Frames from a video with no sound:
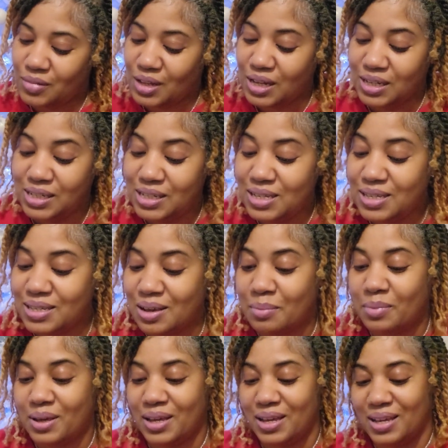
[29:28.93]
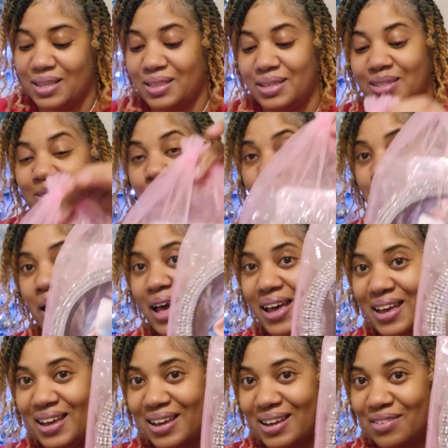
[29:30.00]
she sent me this
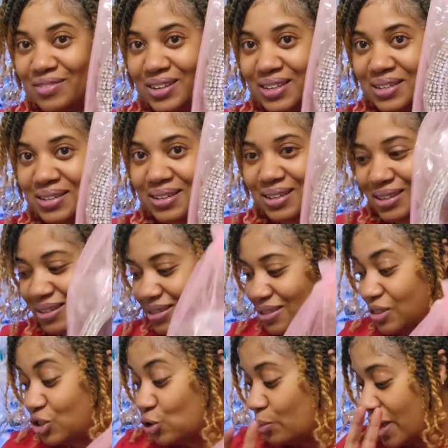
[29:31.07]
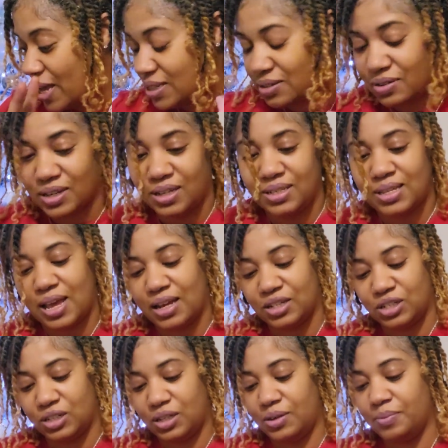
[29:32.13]
bag of goodies, two bags of goodies
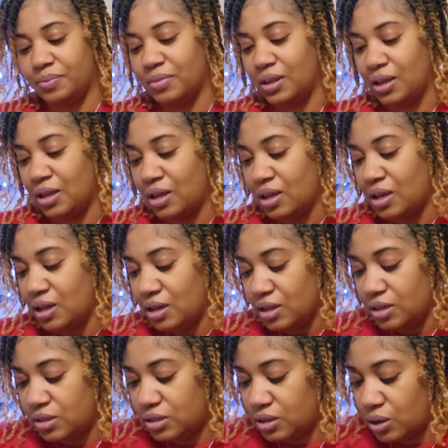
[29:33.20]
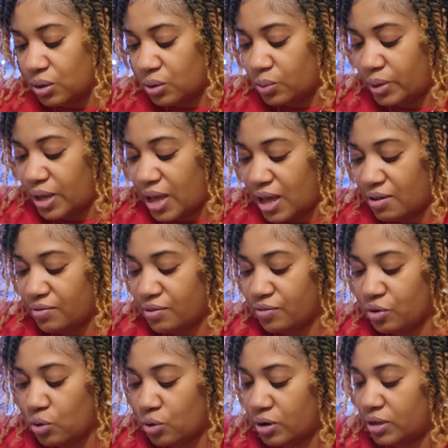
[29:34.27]
actually. So we have, of
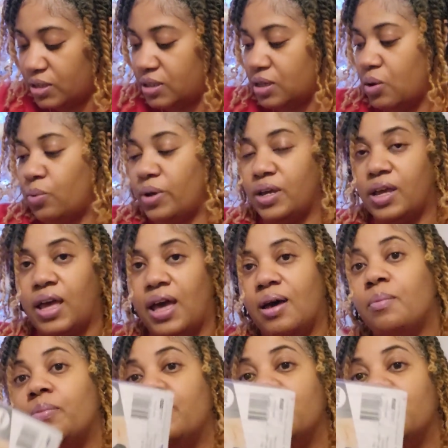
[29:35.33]
course, a wig cap,